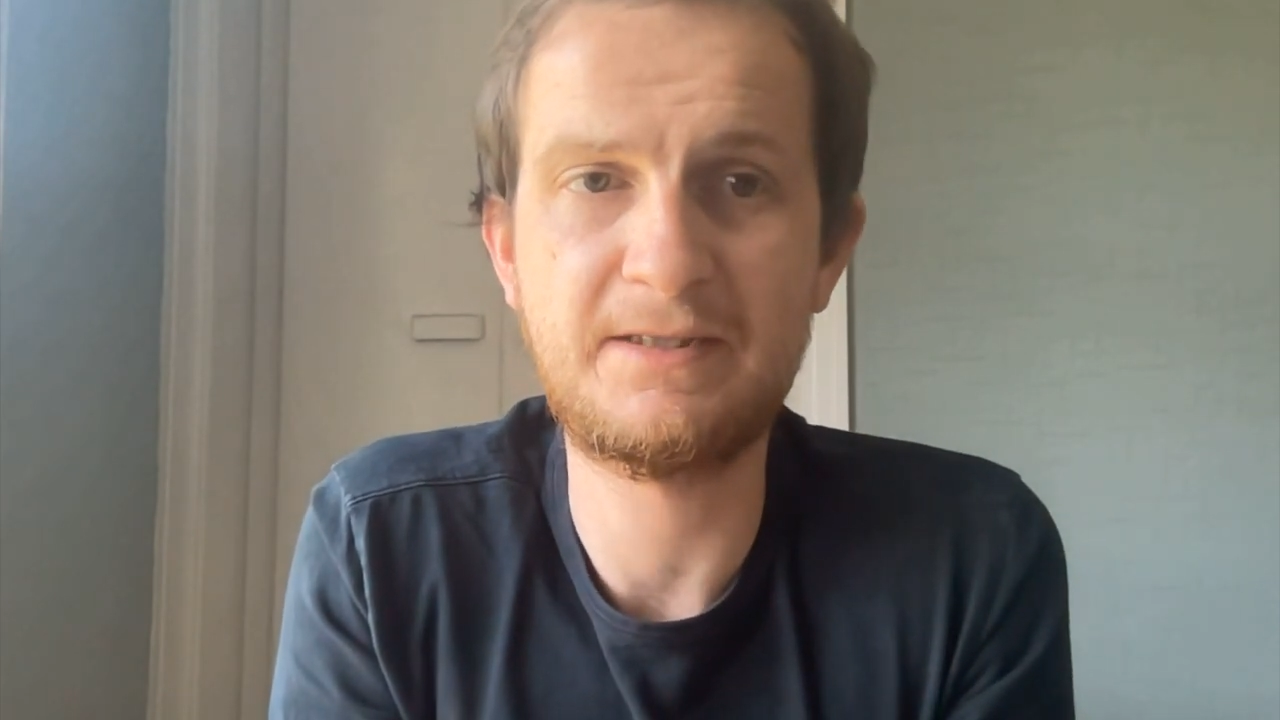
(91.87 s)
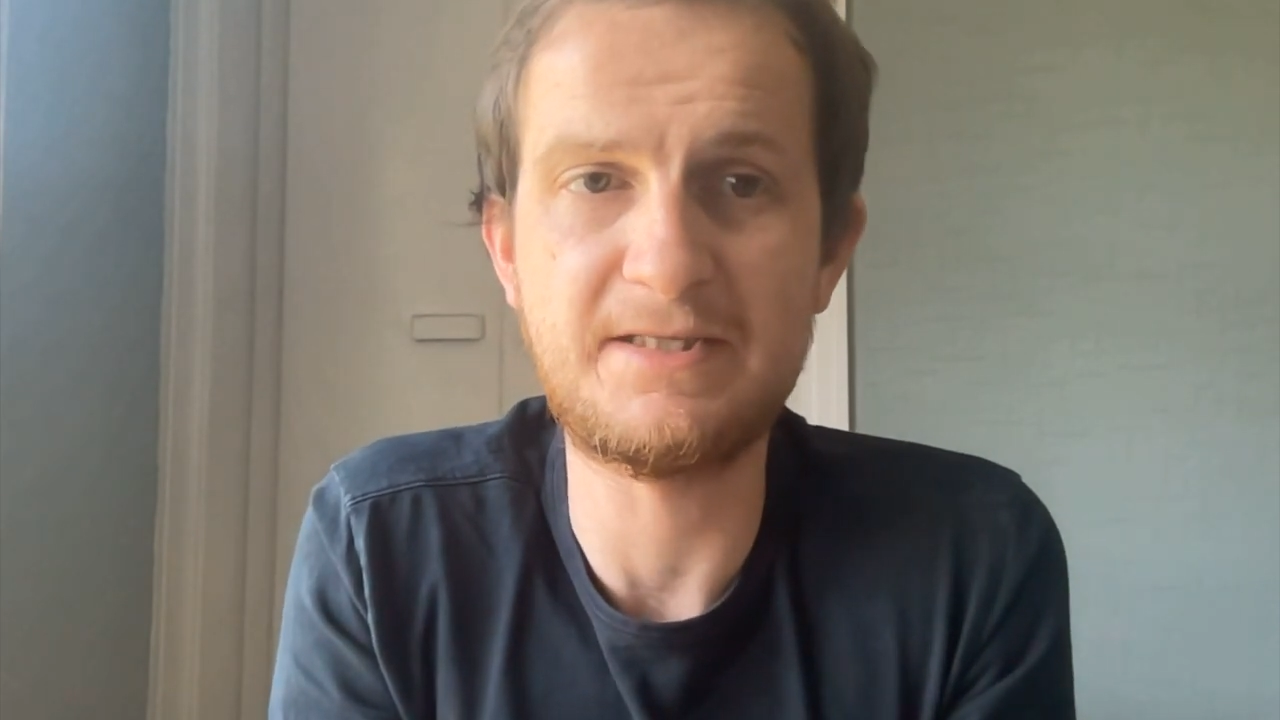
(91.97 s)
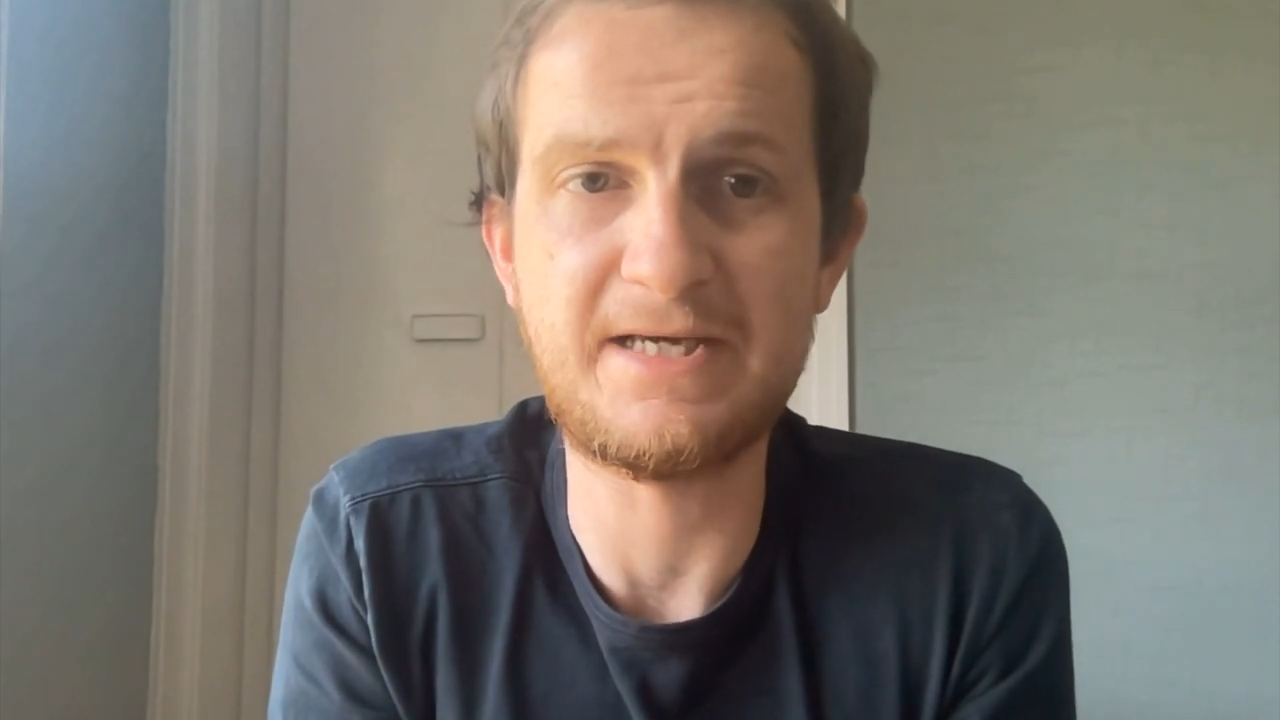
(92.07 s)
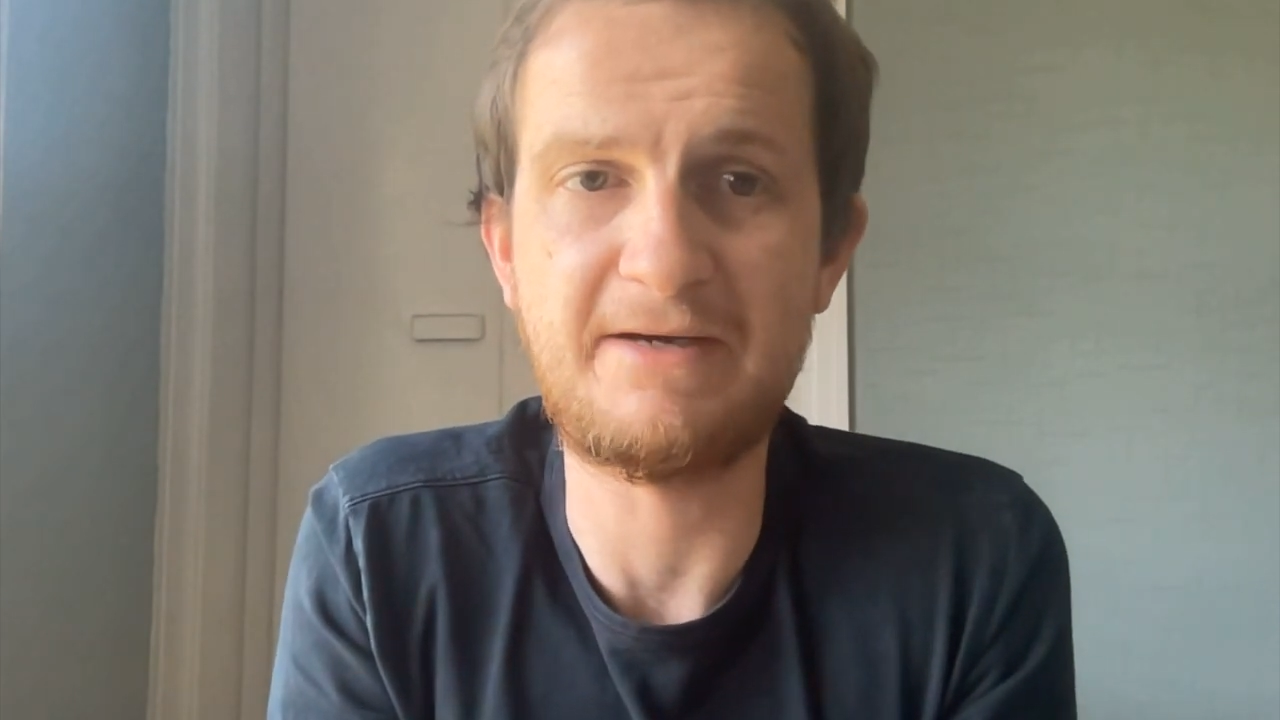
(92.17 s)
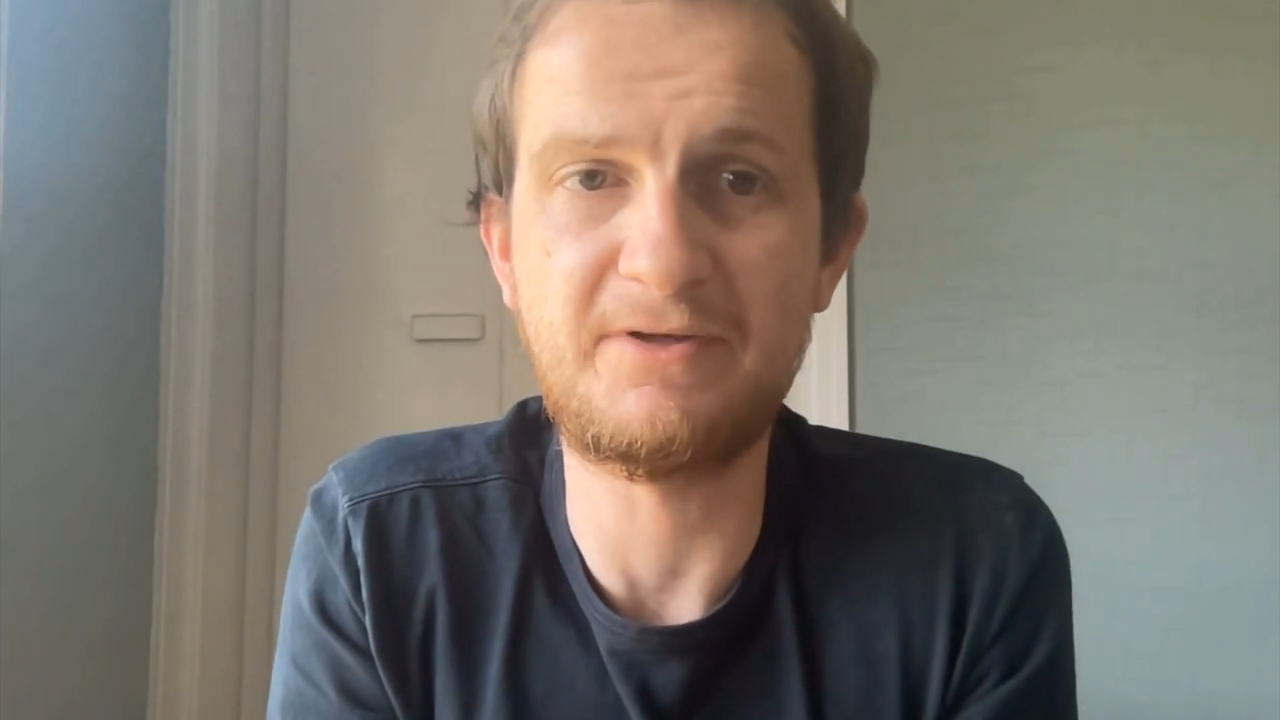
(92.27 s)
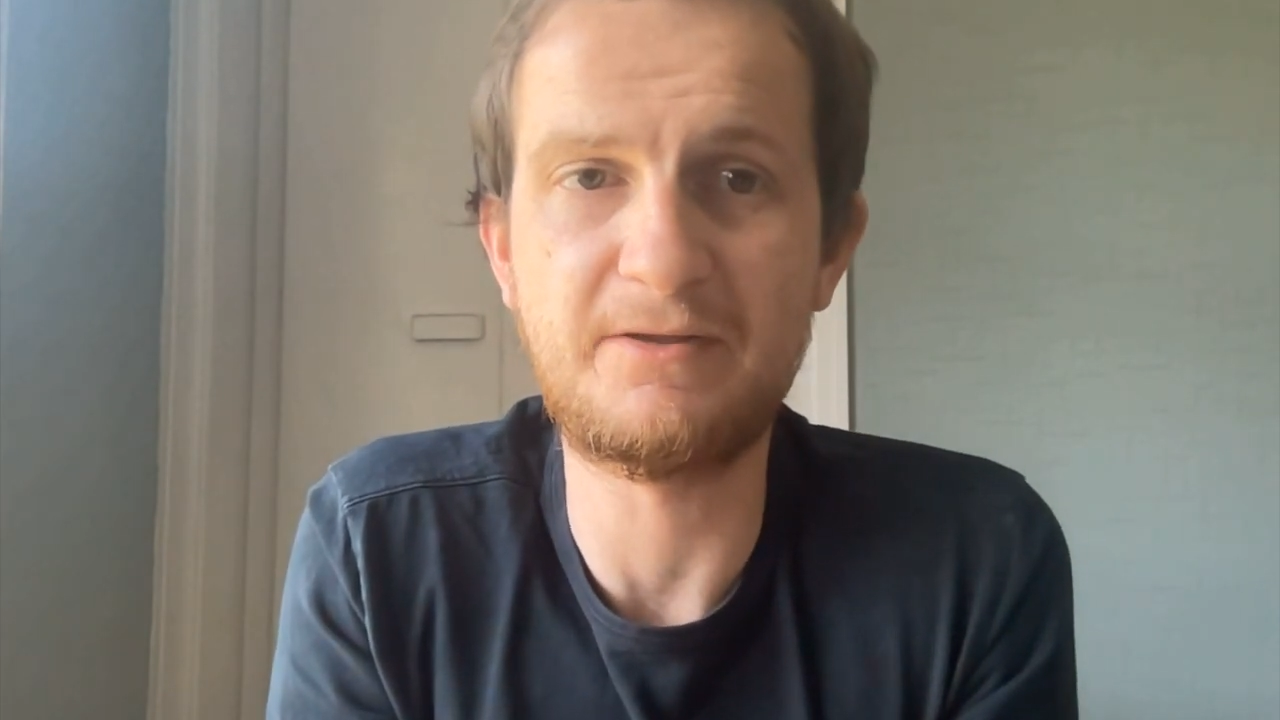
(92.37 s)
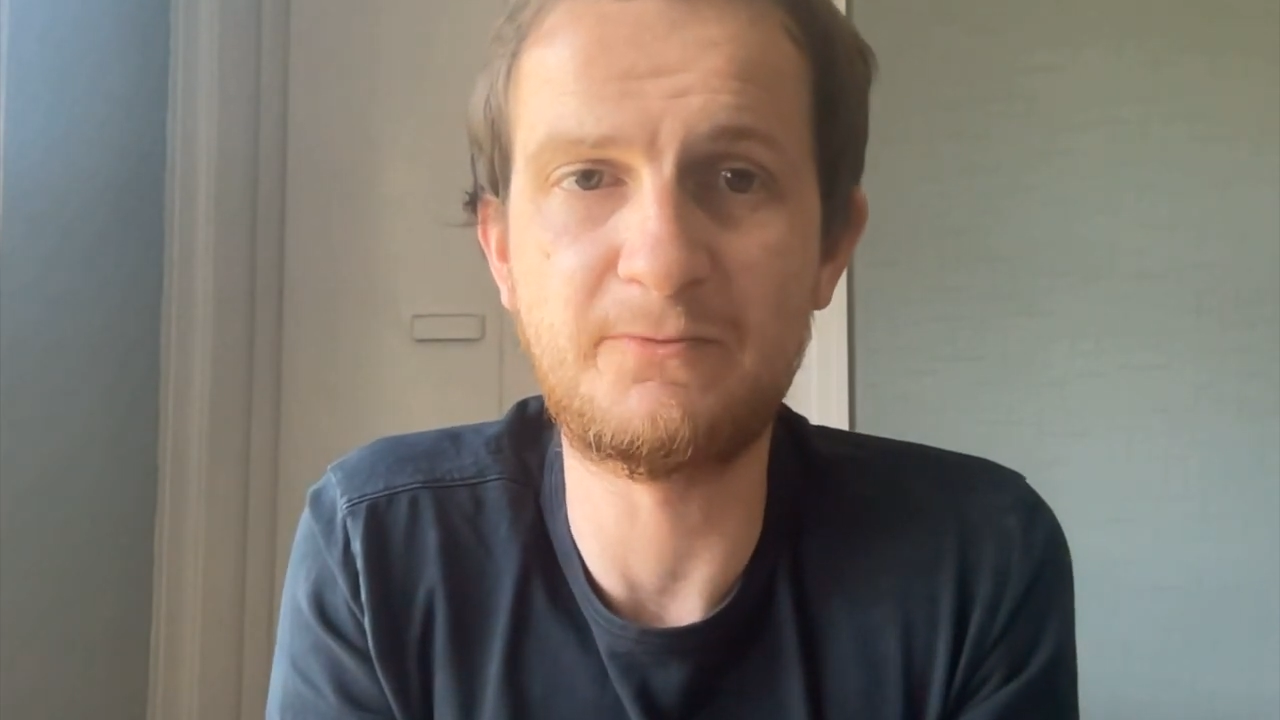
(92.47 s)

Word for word: is having,